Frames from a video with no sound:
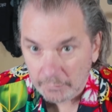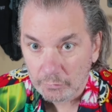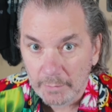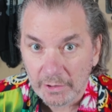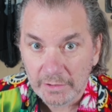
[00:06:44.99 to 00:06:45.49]
And
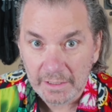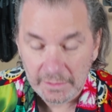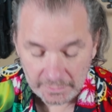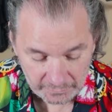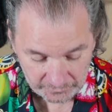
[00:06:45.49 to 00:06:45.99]
we're marinating
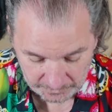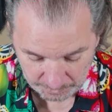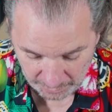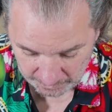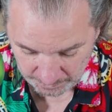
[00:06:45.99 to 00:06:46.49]
it in a
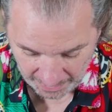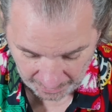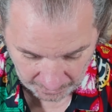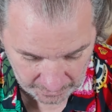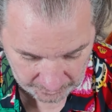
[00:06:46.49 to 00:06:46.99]
Ziploc
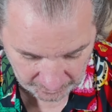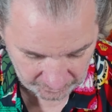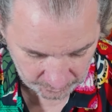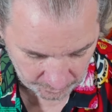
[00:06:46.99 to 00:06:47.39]
bag, because that just